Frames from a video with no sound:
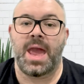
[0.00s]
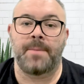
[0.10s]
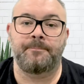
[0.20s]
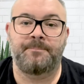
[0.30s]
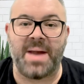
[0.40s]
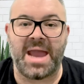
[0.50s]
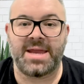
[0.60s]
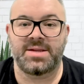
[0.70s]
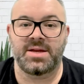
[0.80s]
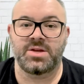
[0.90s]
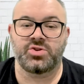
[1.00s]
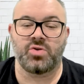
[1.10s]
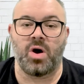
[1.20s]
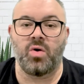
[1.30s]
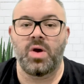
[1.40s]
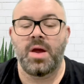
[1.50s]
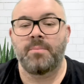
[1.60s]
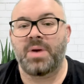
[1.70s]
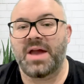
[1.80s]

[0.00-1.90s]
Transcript: and back into control by